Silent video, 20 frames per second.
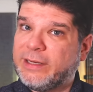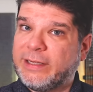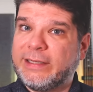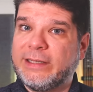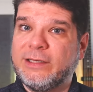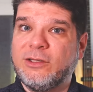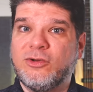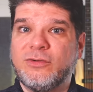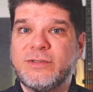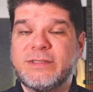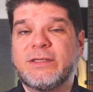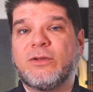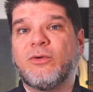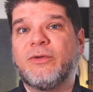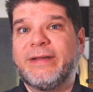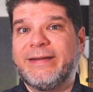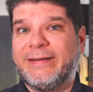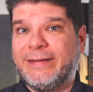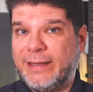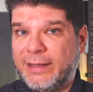I can use it
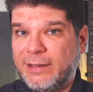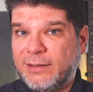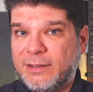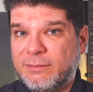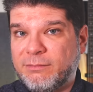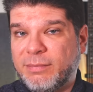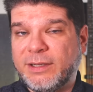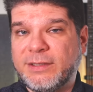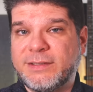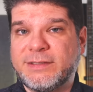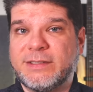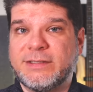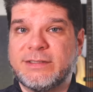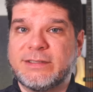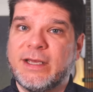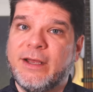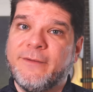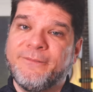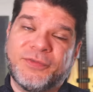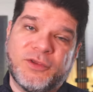on a daily basis